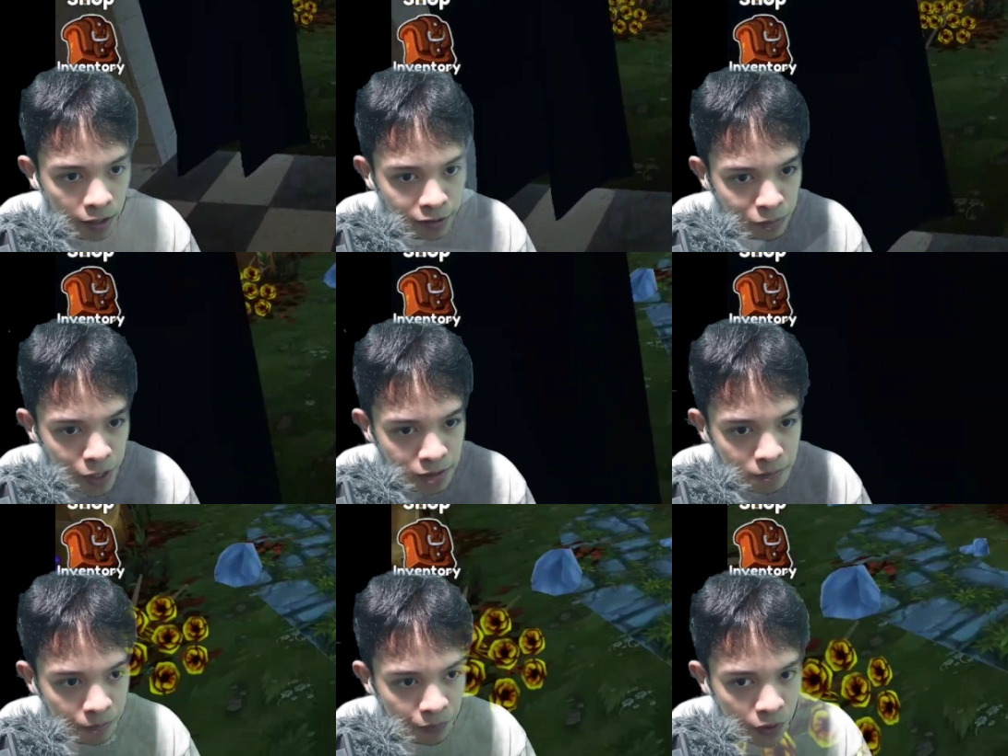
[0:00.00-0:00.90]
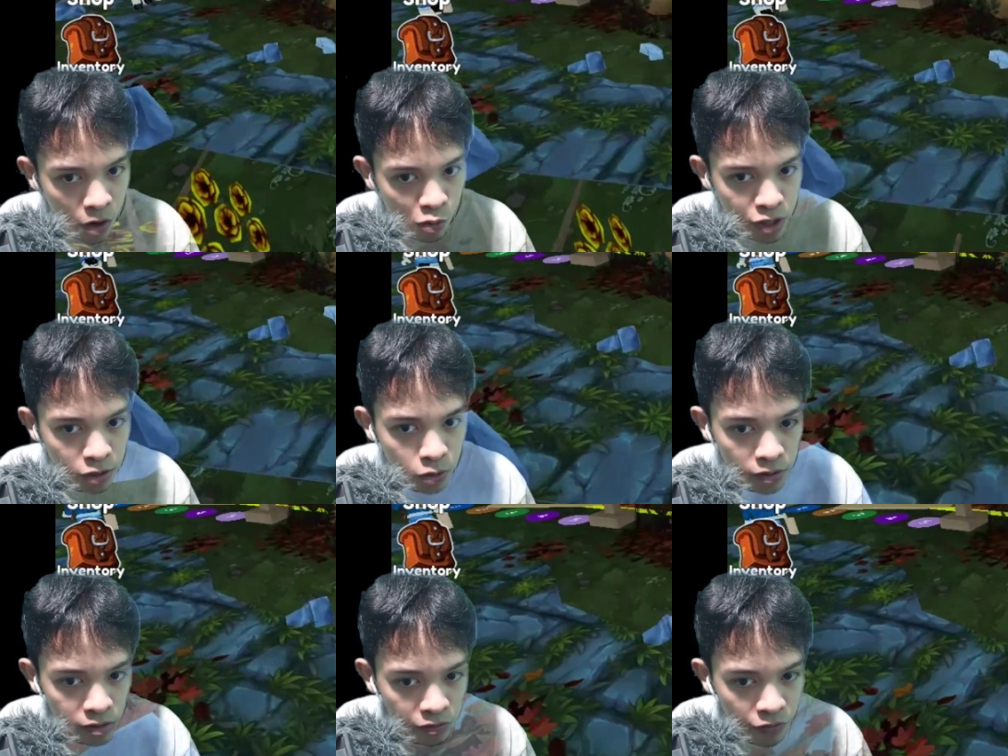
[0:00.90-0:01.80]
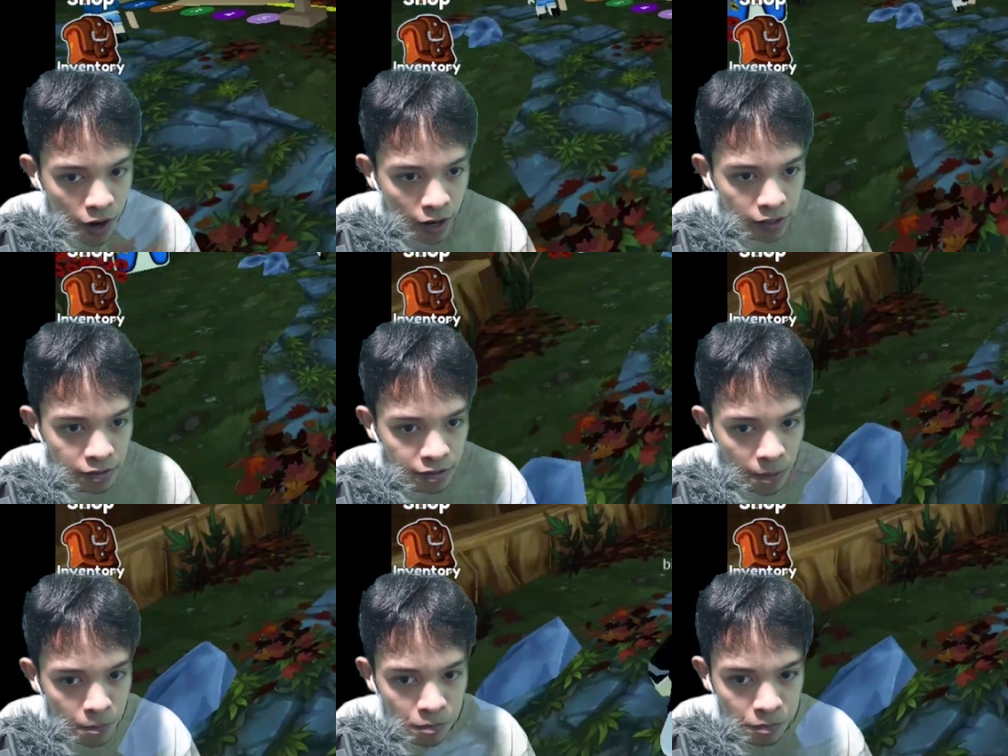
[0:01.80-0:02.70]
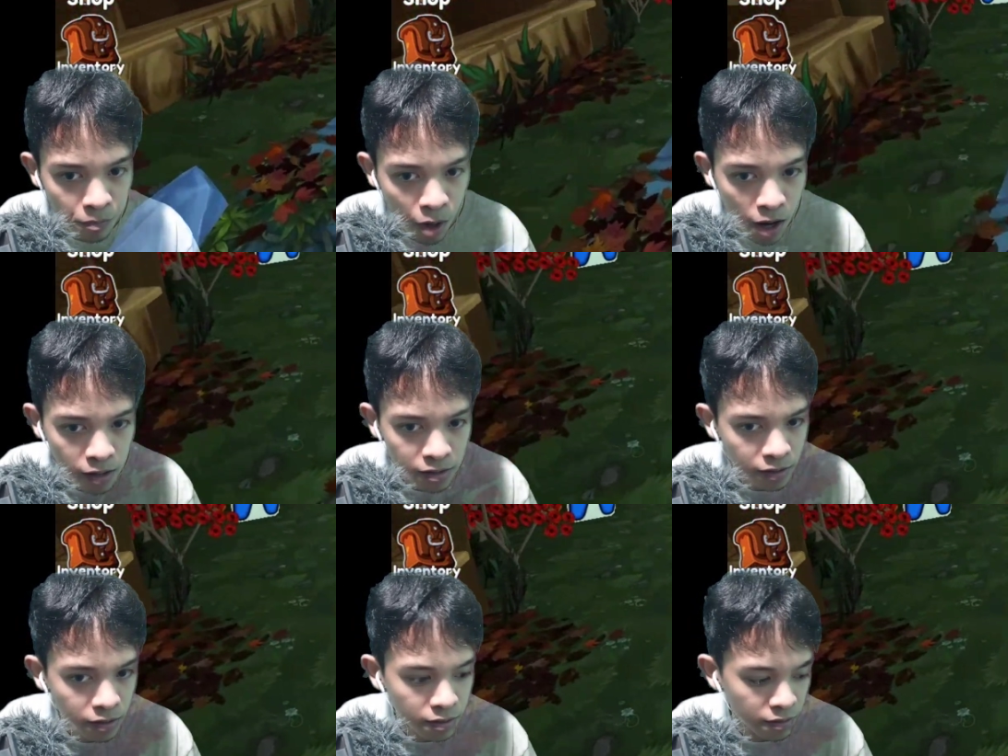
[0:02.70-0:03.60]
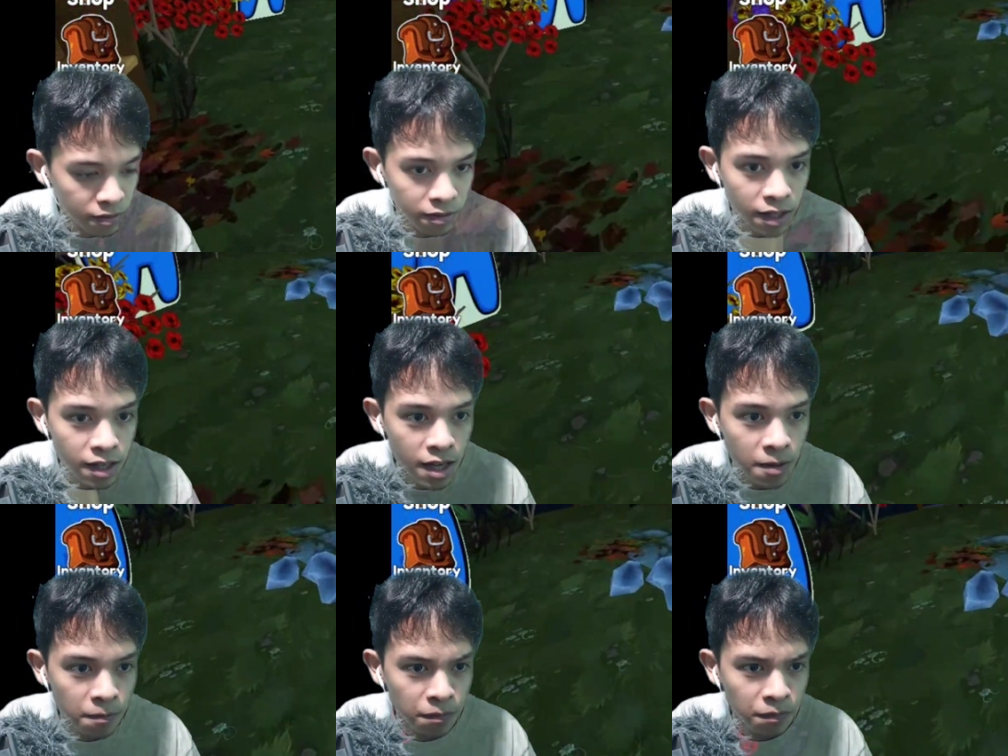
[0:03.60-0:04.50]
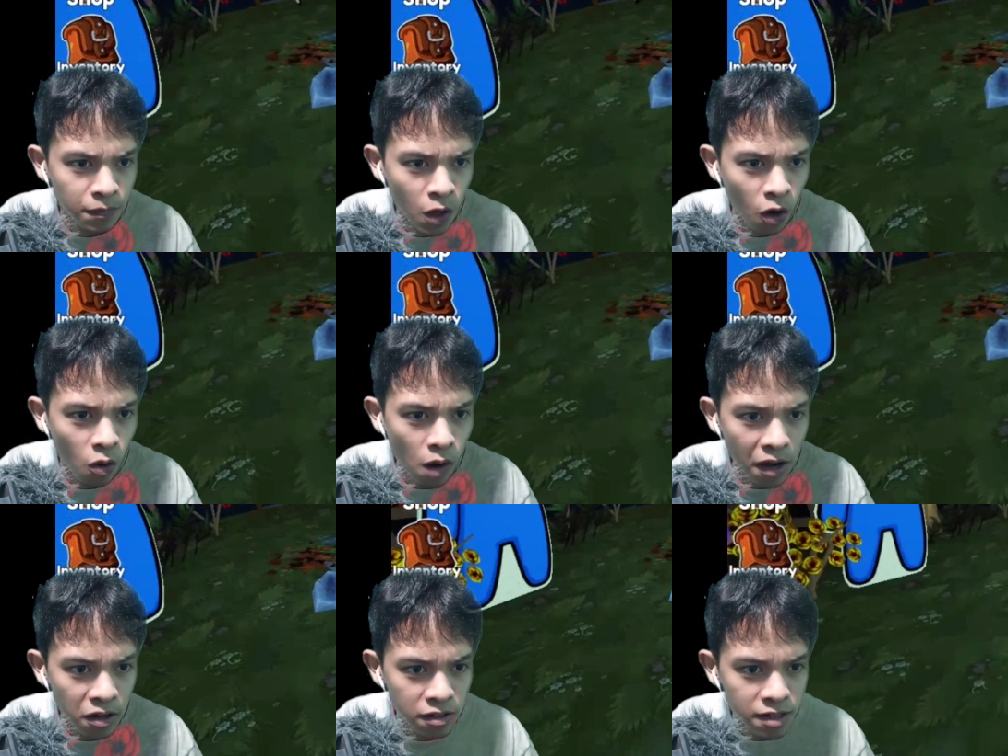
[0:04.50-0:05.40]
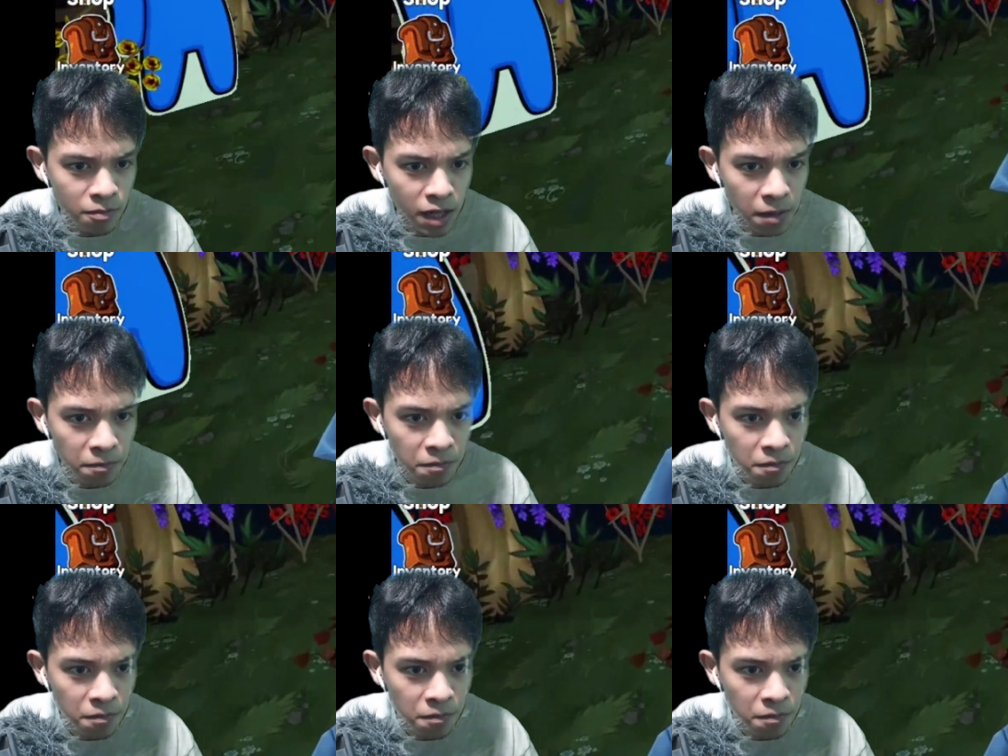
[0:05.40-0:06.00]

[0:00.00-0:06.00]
A little bit. All we need to do is to find some block thingy. Uh oh, I heard something.